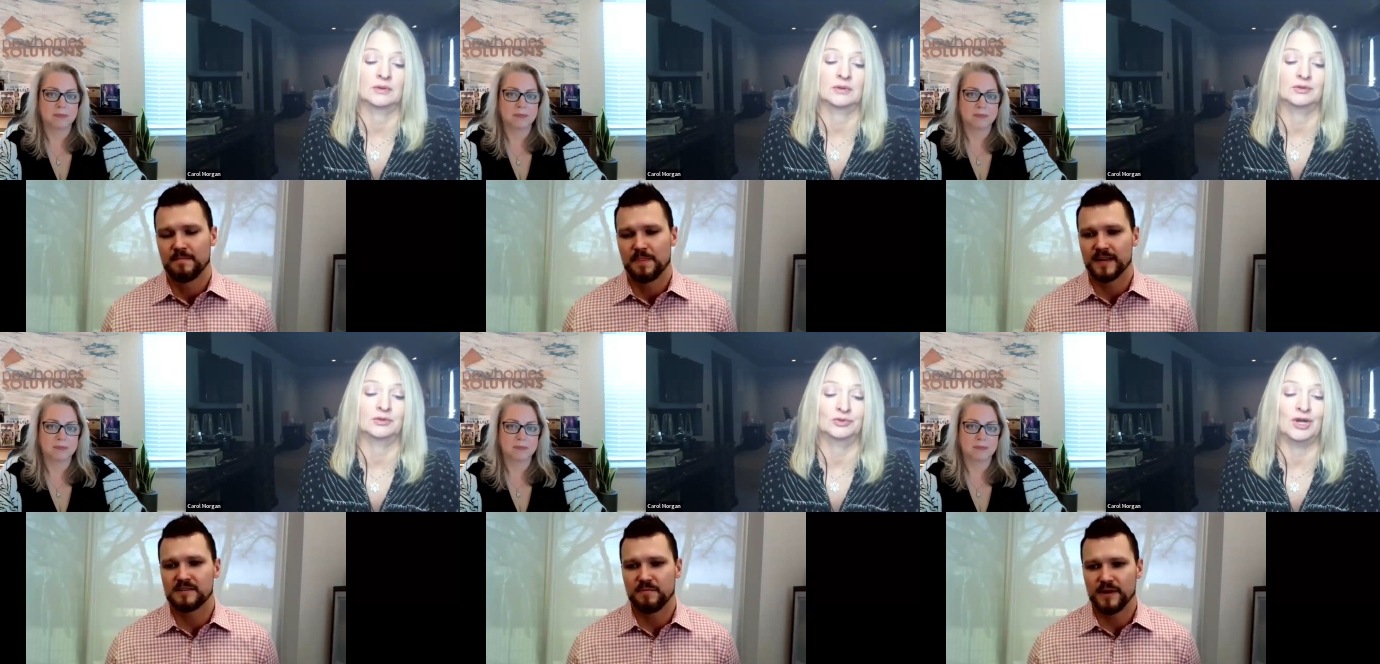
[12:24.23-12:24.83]

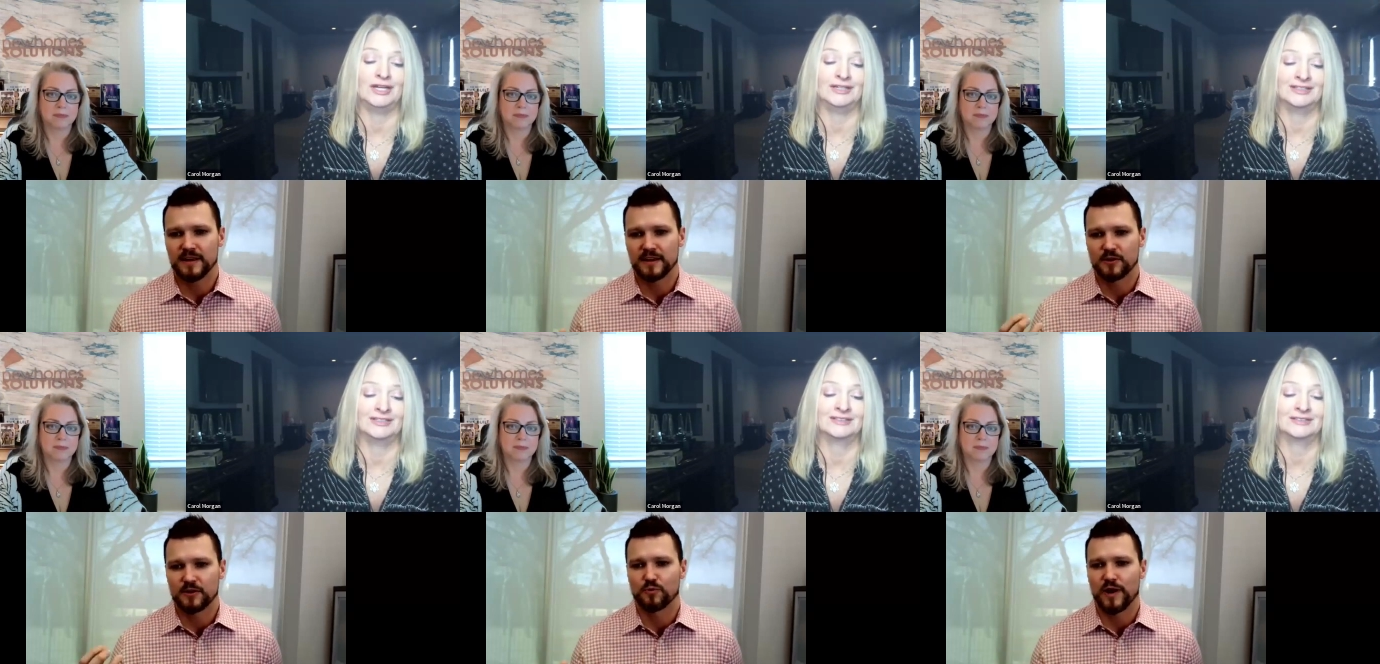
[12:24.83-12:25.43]
Speaker 1: They spend right. a
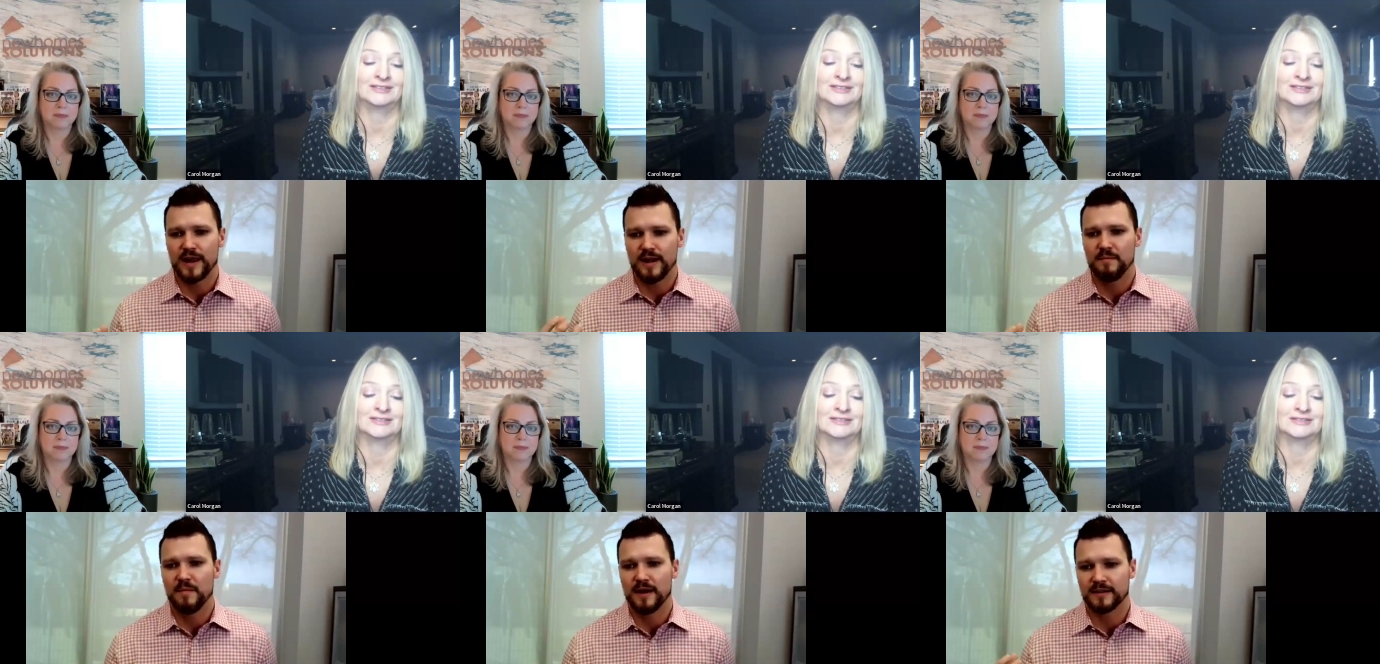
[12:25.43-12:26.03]
great
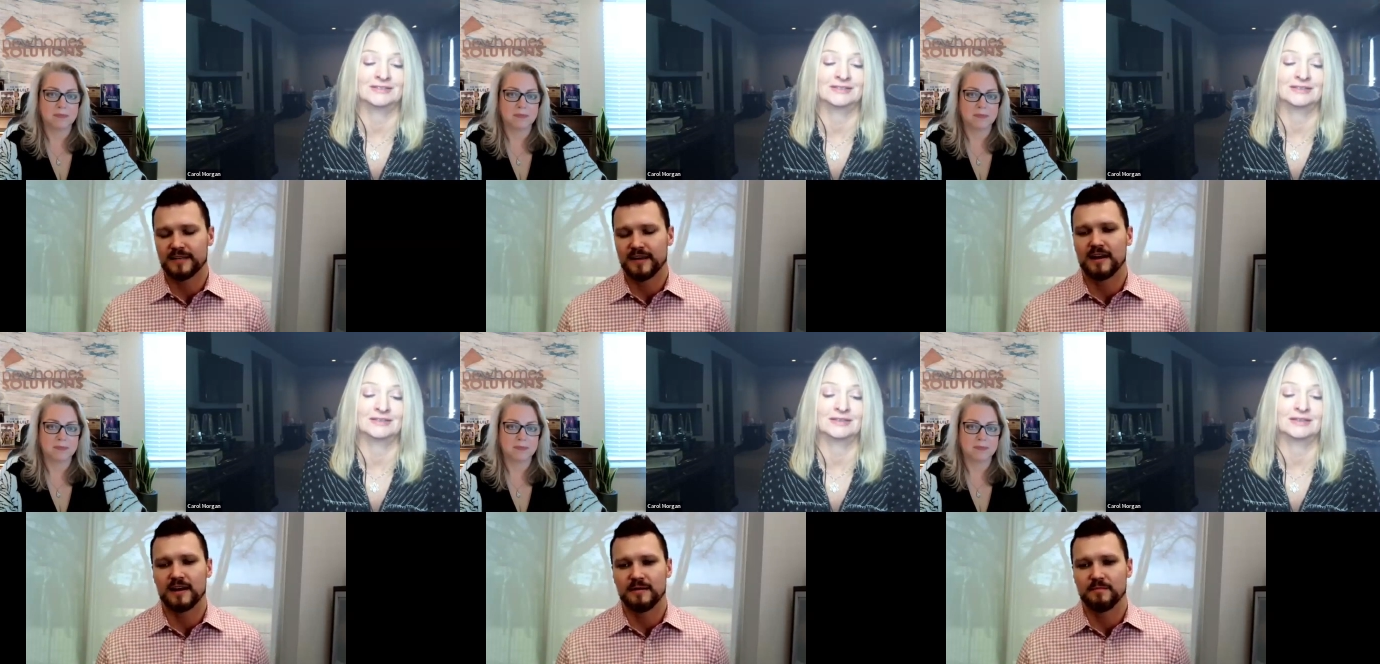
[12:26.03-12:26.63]
amount of
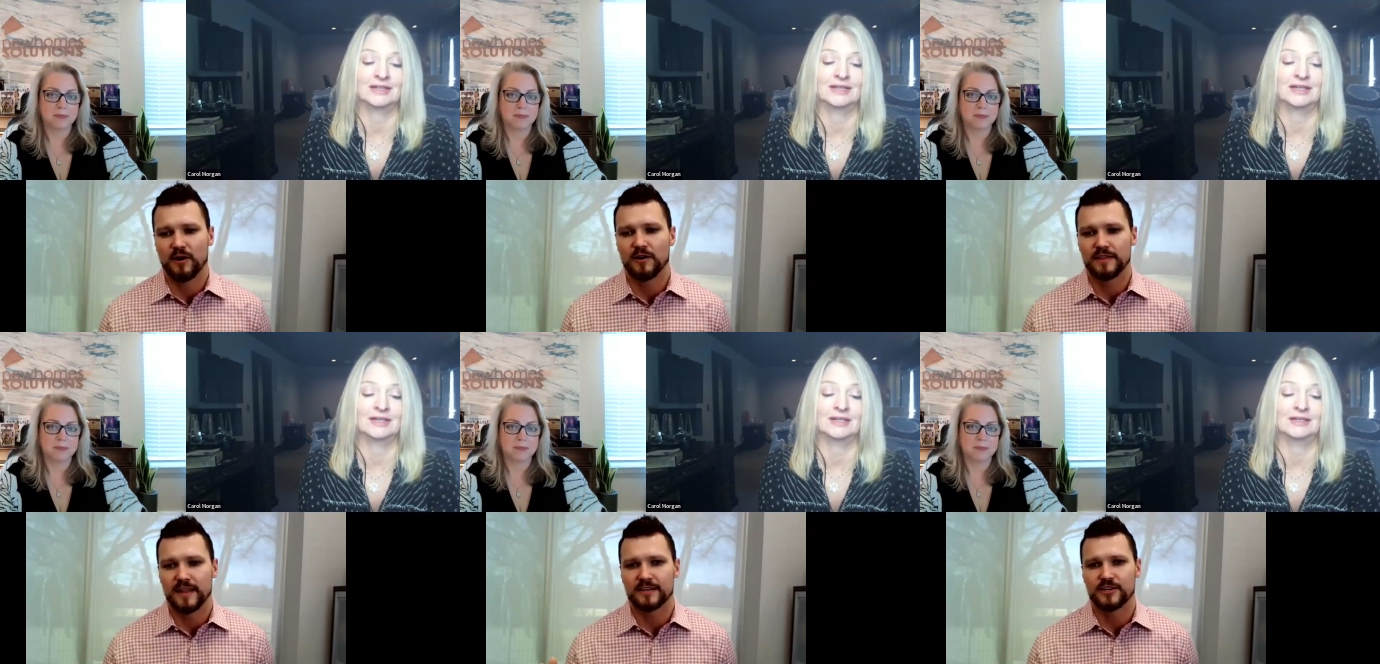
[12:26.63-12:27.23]
time
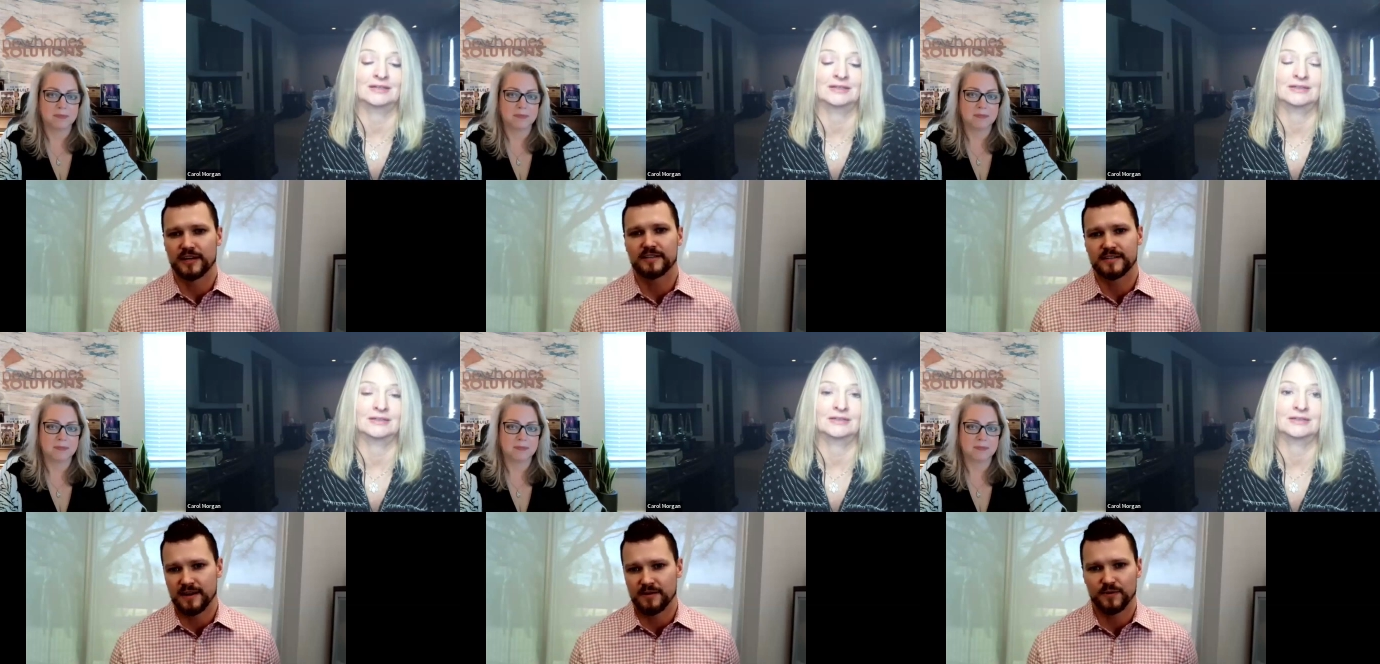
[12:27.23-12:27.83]
on that chicken
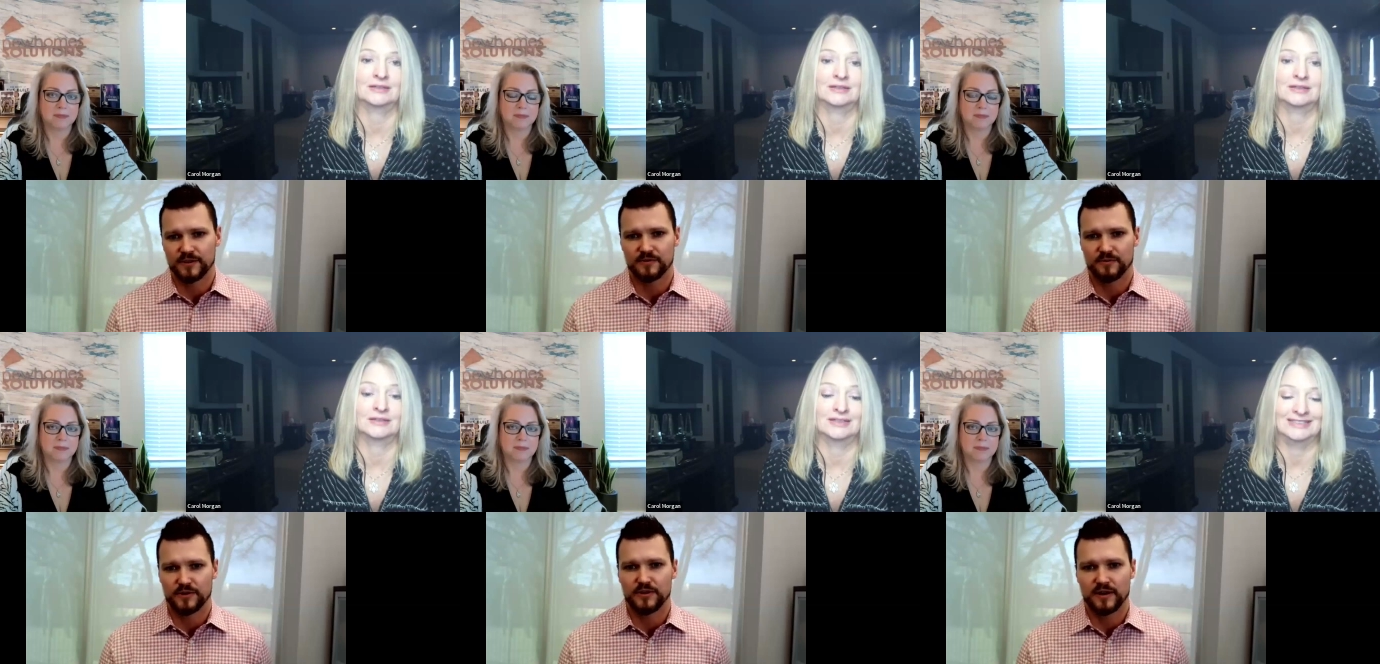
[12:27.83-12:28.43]
sandwich
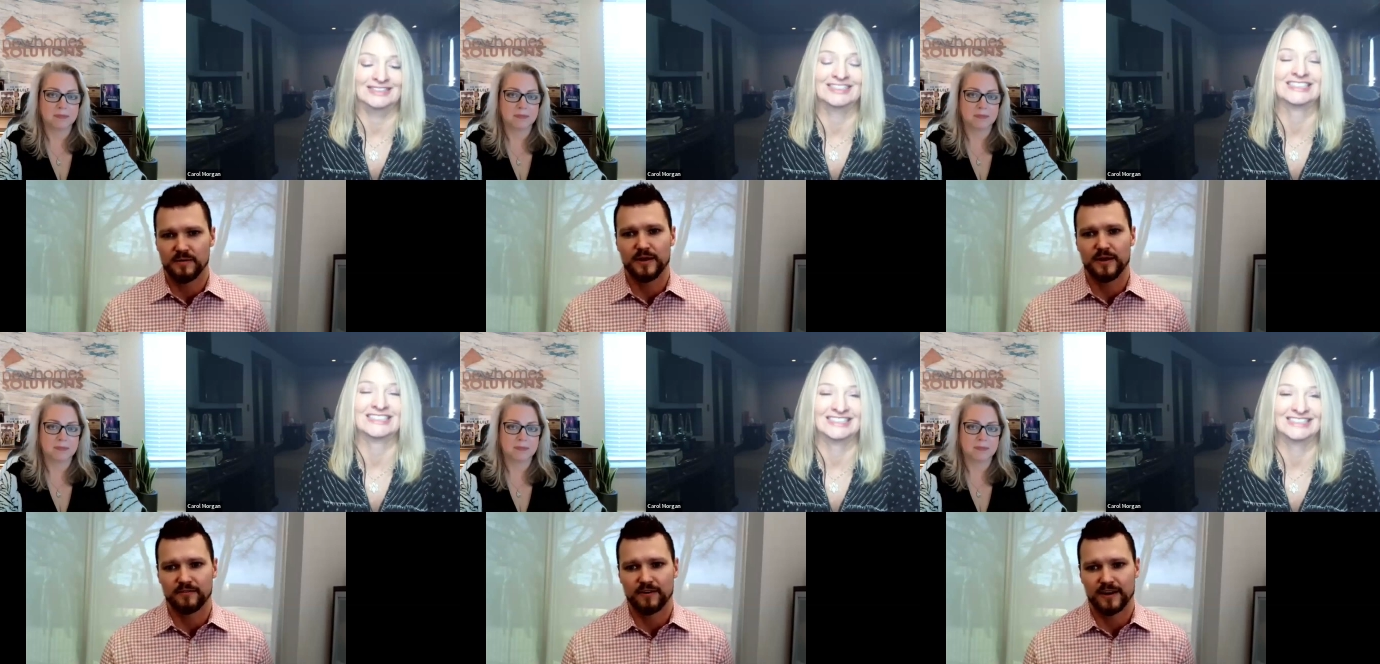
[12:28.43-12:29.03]
when you come
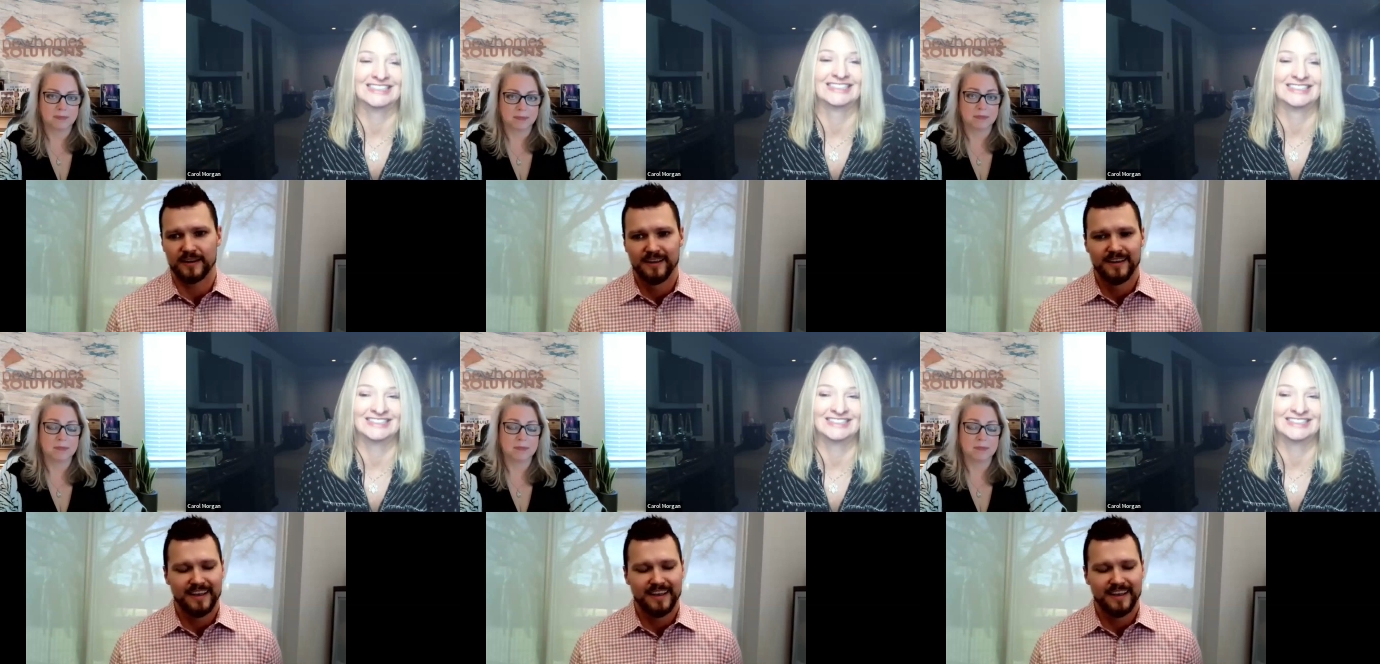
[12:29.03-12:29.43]
in, right?